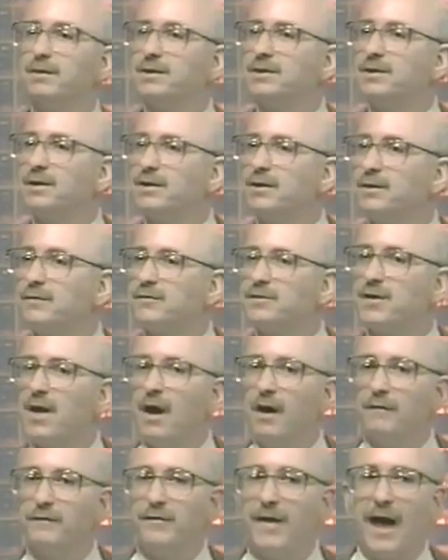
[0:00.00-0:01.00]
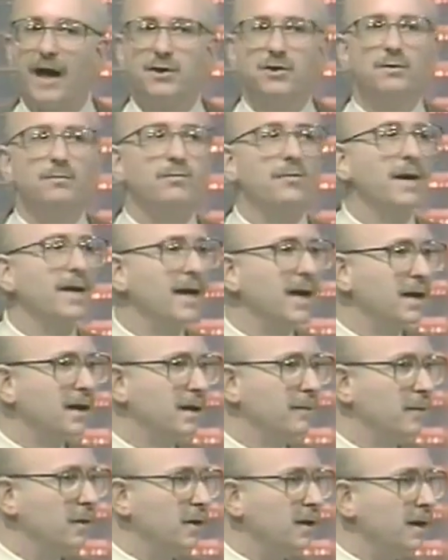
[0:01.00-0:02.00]
until you've solved that. You bring in
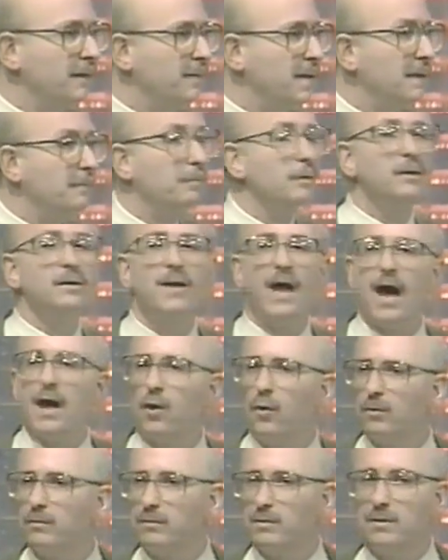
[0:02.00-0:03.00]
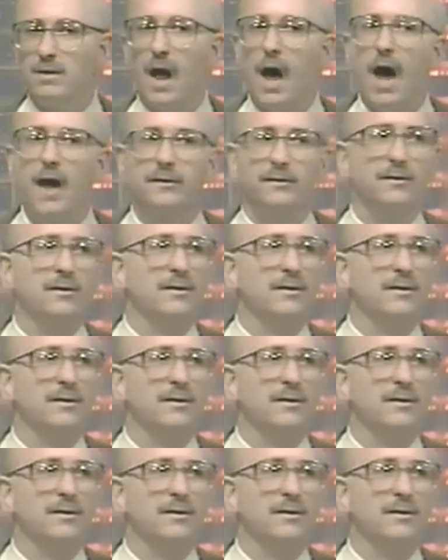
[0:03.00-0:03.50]
community people, not, not